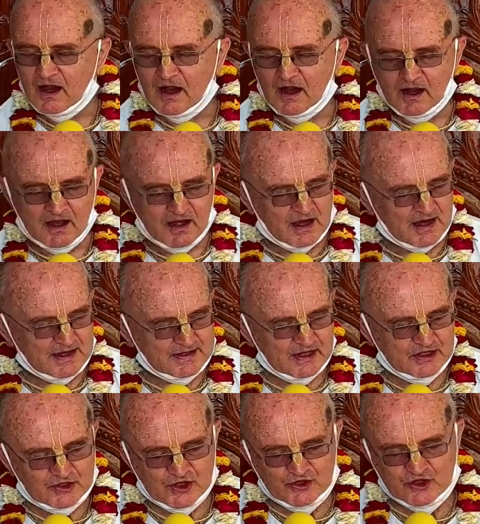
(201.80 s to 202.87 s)
Hare
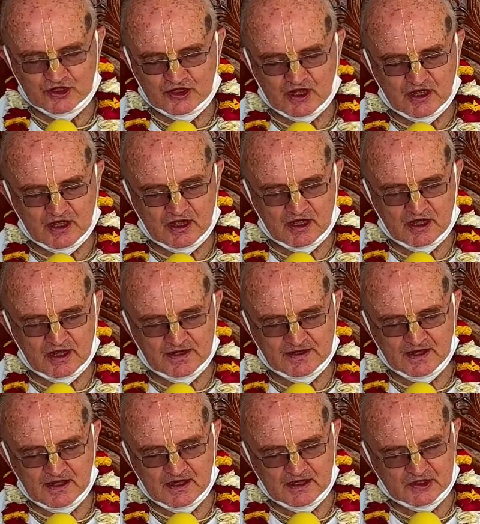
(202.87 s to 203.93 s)
Krishna,
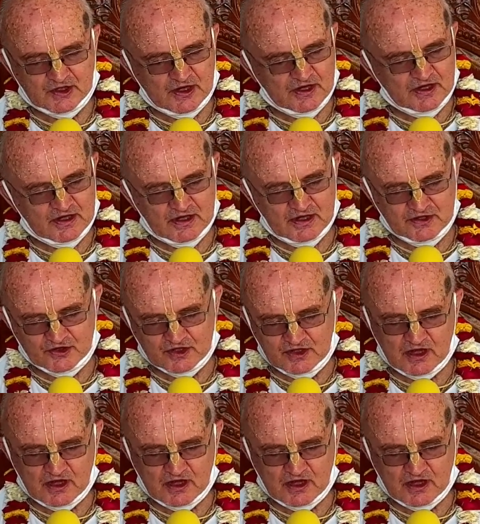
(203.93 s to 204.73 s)
Hare Krishna,